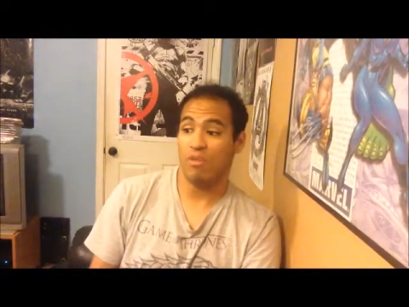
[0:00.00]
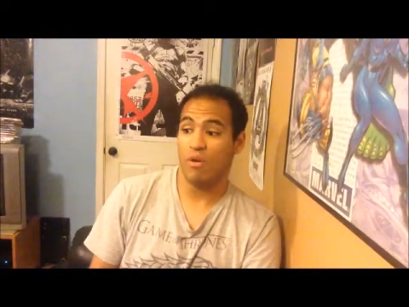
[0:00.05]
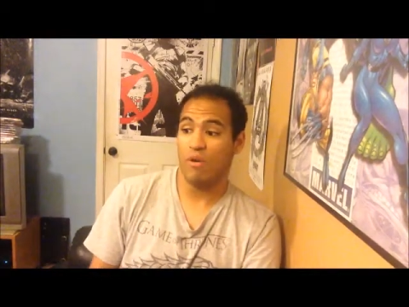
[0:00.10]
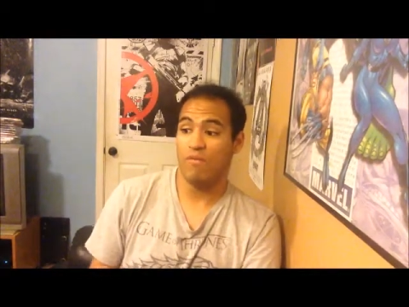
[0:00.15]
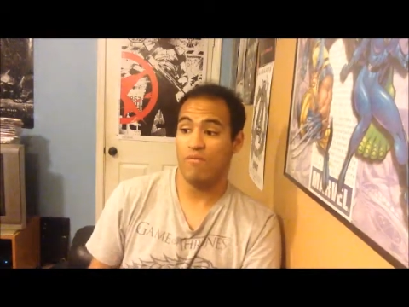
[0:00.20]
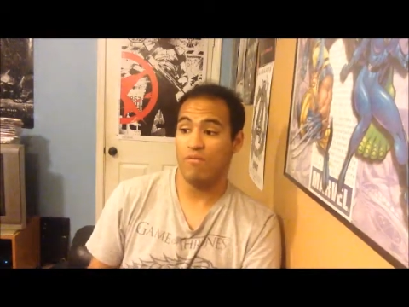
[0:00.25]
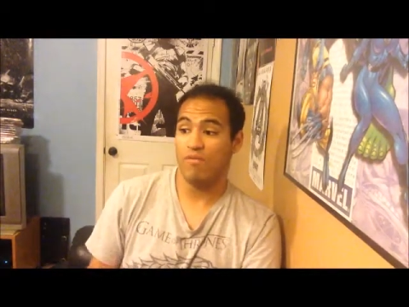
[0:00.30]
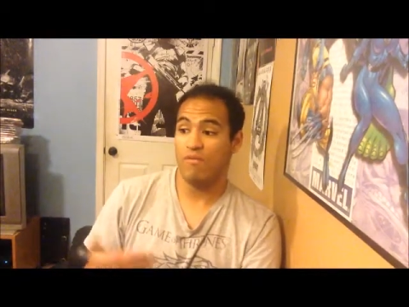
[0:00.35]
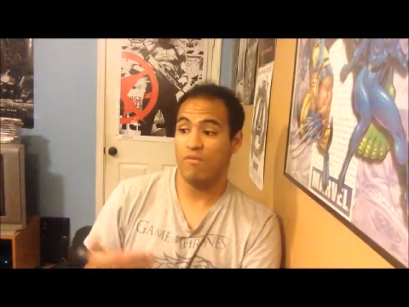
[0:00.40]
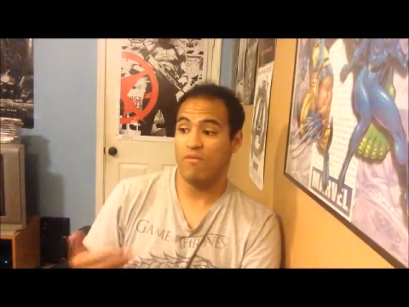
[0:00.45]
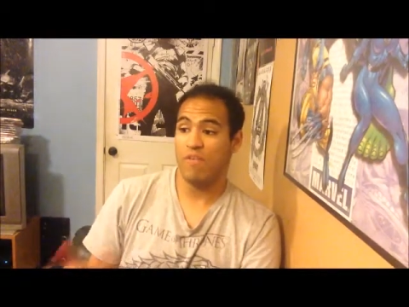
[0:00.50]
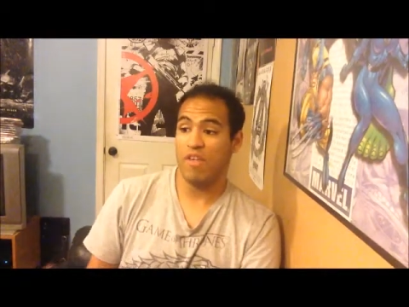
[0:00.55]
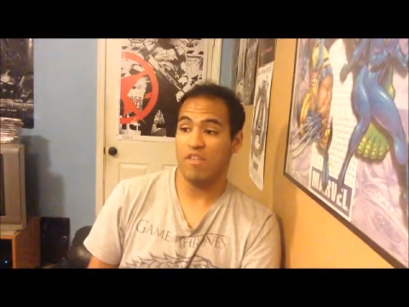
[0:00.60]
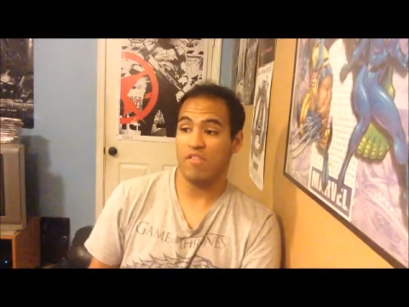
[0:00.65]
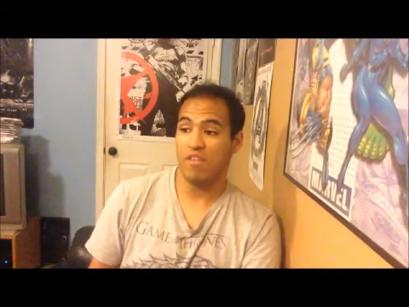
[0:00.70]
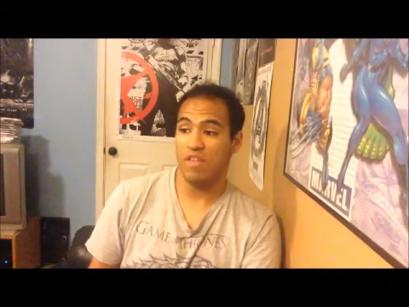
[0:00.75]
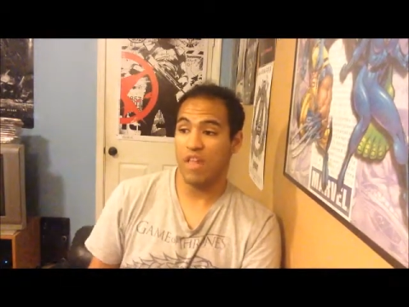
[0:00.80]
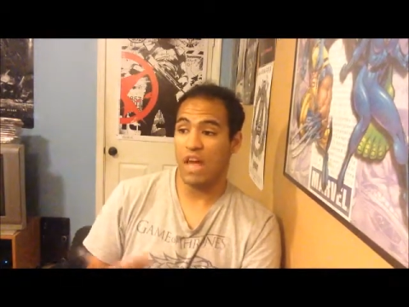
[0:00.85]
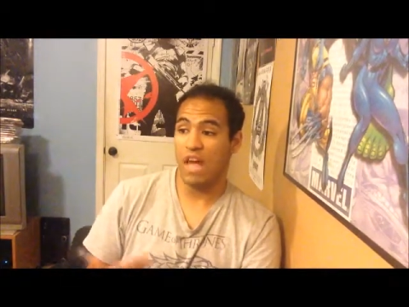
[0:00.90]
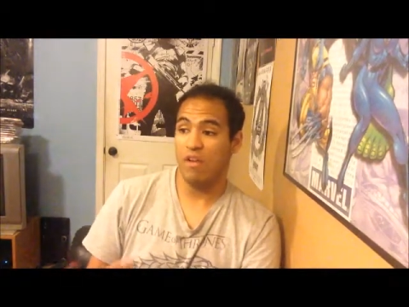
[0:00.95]
sort of
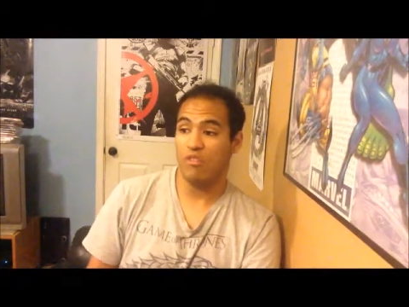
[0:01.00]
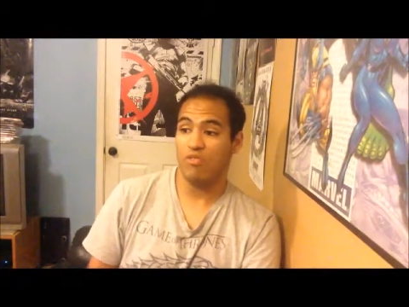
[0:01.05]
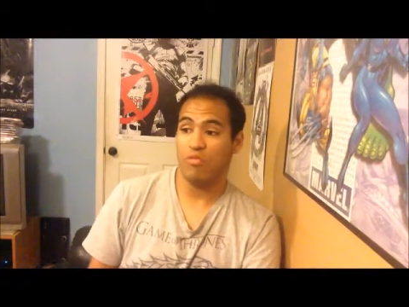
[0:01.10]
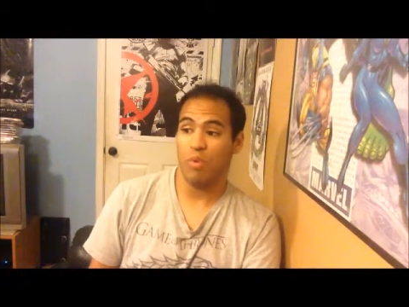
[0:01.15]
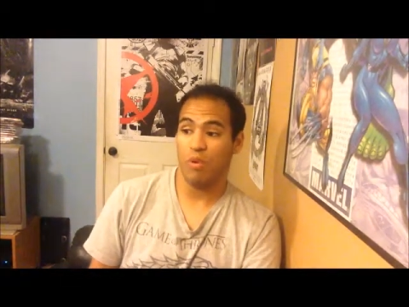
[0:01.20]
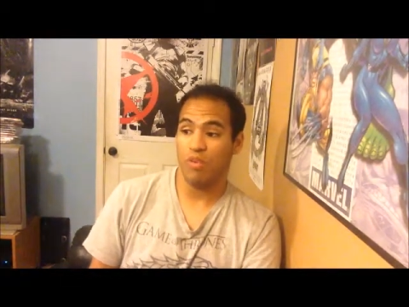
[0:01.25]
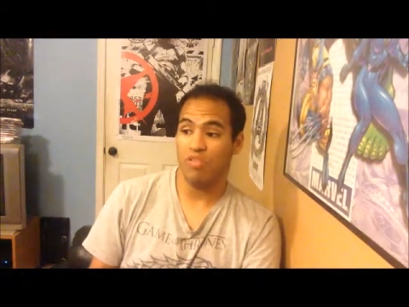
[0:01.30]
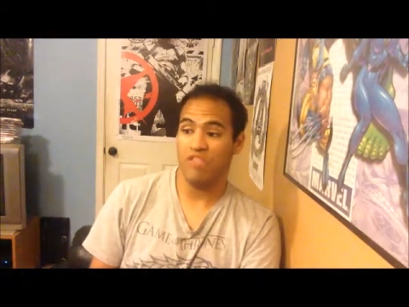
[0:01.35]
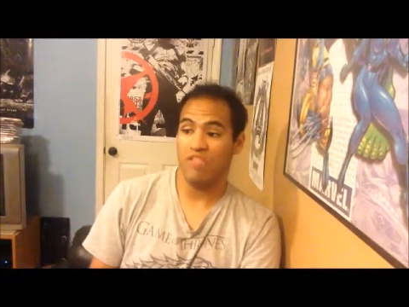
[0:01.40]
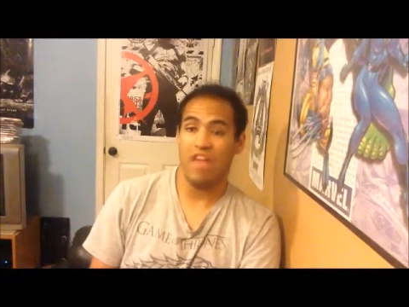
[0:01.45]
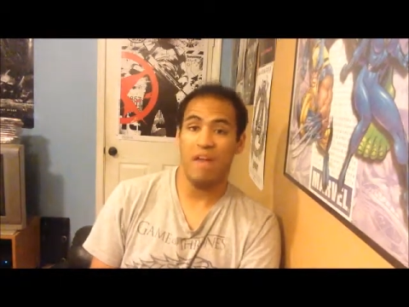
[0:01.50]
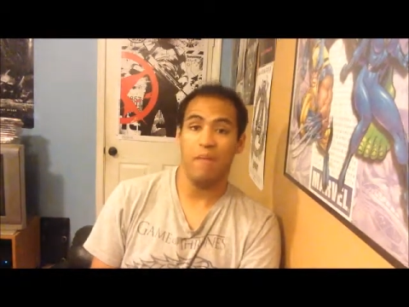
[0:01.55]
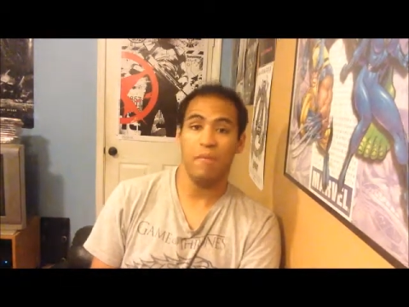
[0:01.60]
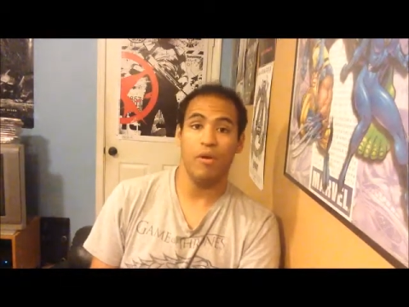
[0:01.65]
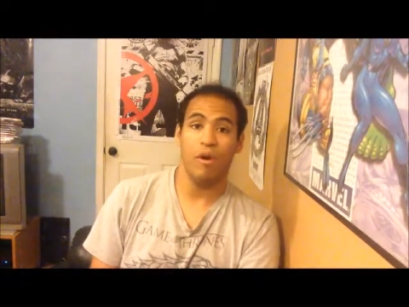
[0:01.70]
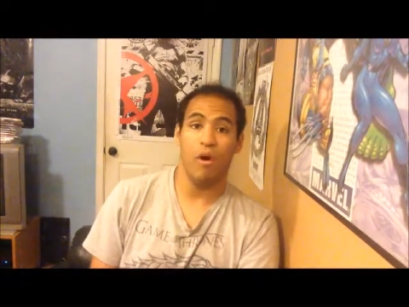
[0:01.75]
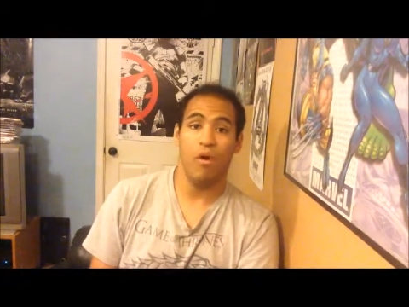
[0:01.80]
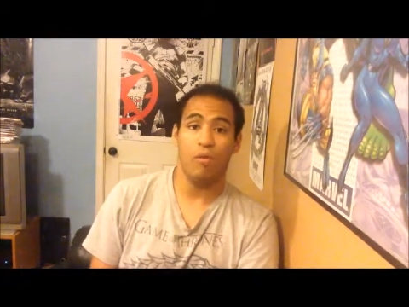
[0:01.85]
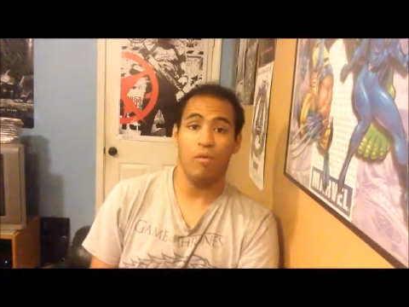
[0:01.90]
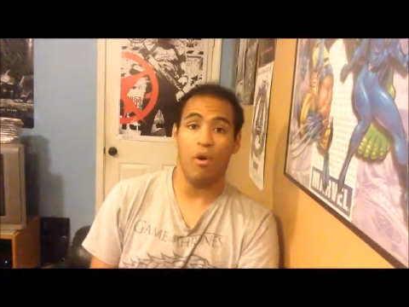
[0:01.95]
fizzle out towards the end,
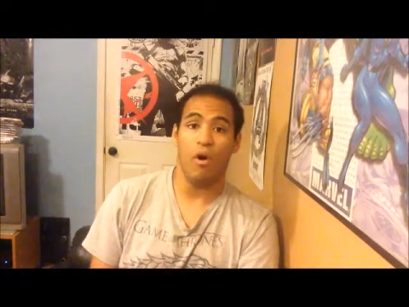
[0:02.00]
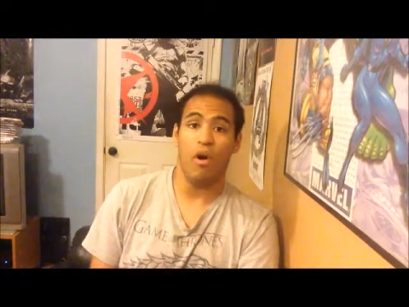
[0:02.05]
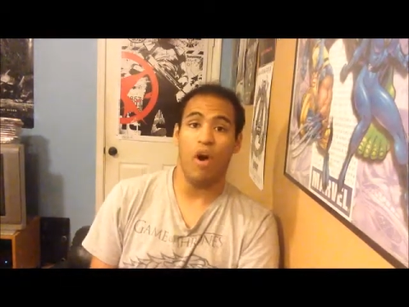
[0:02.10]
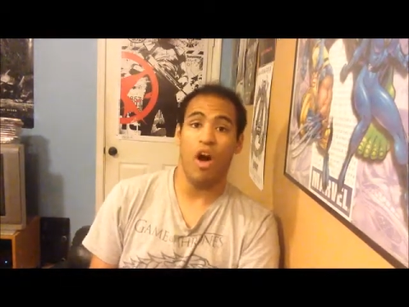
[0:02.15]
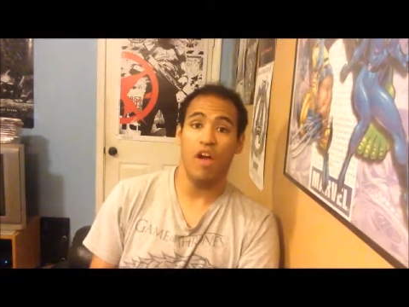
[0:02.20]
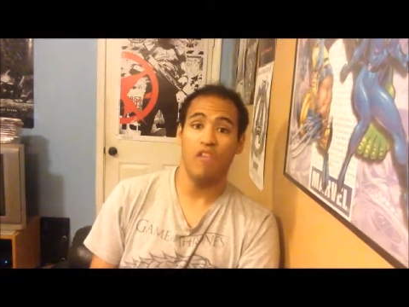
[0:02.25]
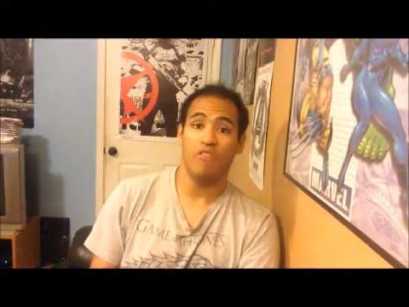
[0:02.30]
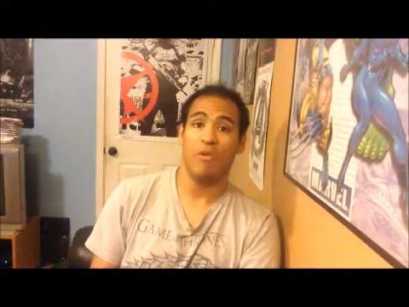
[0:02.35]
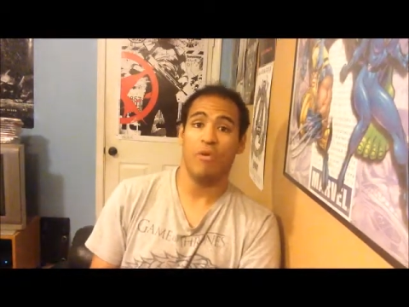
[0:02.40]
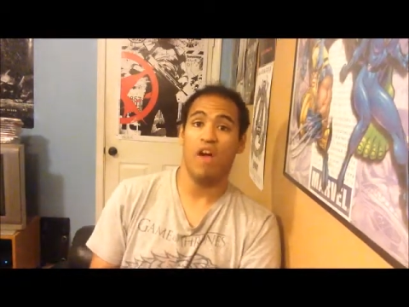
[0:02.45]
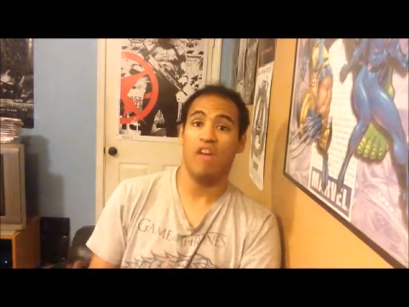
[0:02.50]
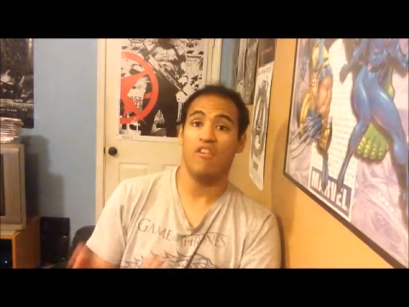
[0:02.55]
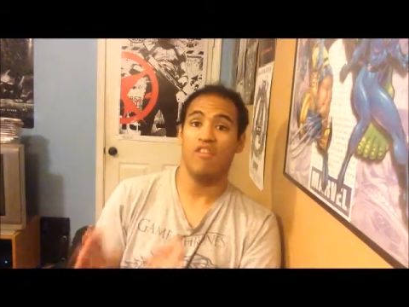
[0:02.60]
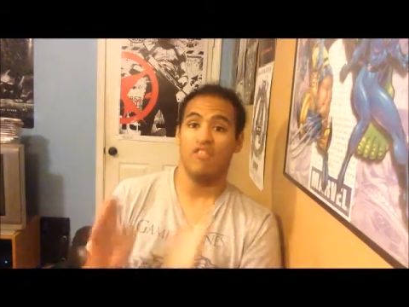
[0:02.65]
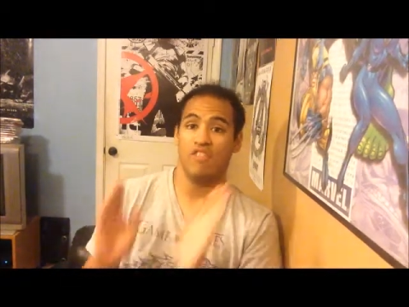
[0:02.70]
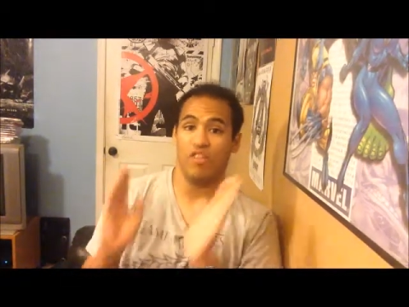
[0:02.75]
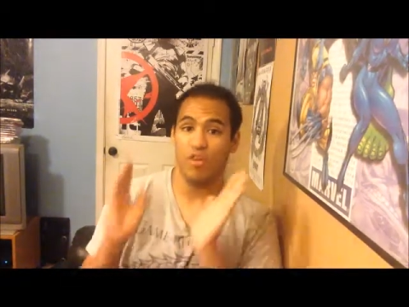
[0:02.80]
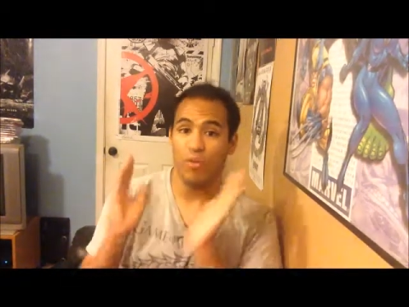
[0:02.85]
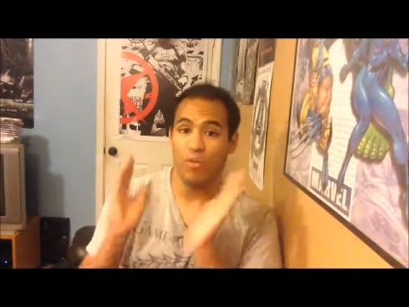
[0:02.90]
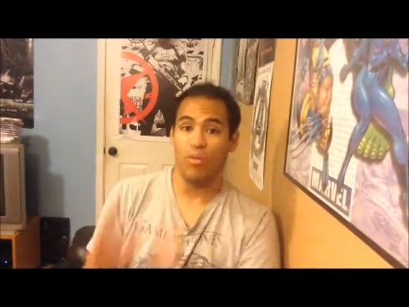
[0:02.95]
but overall, Entourage
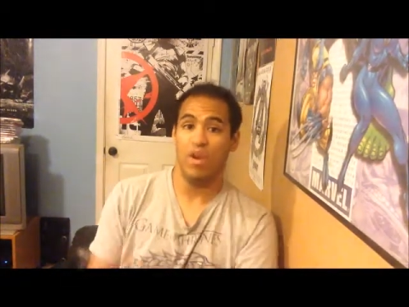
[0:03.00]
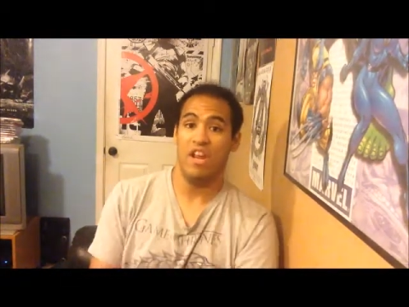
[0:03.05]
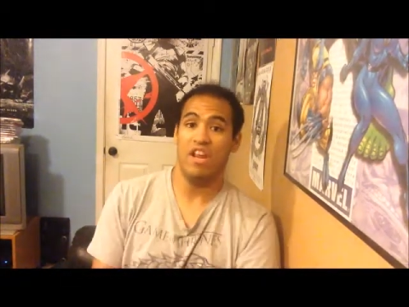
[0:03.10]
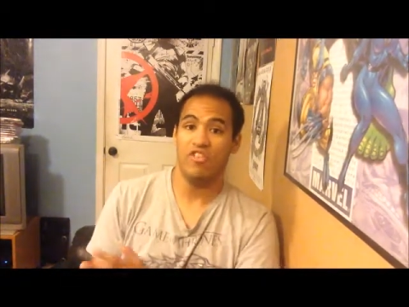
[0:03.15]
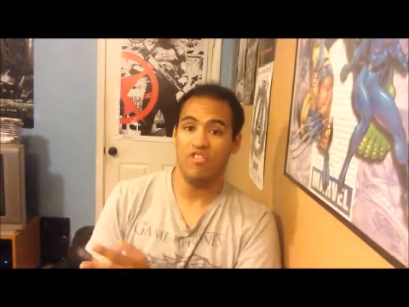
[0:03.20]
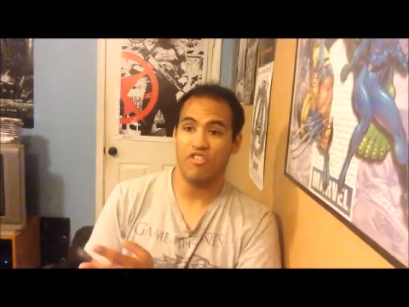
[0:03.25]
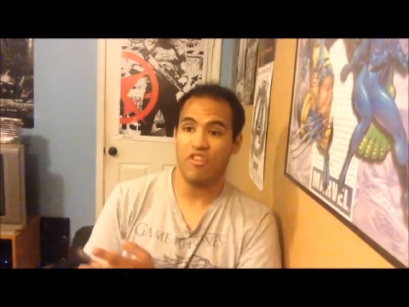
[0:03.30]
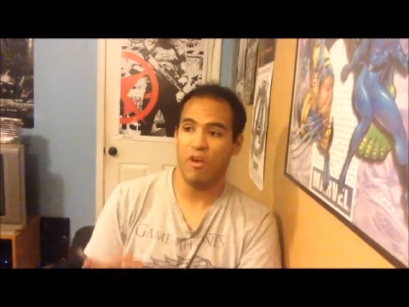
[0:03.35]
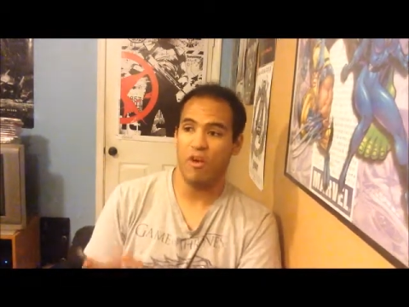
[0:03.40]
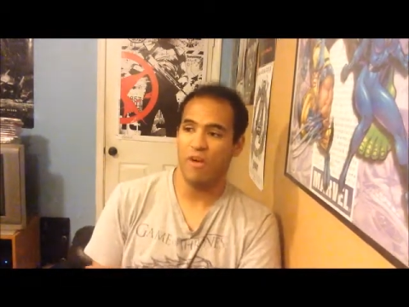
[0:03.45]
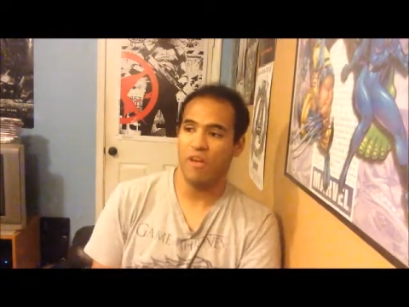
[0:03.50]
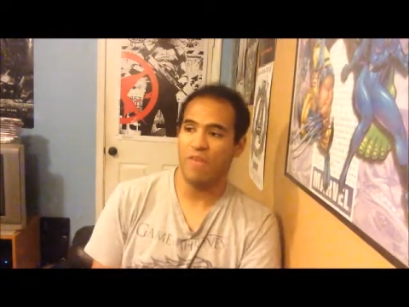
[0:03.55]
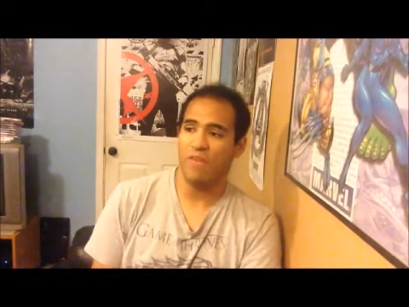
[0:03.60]
is a great show.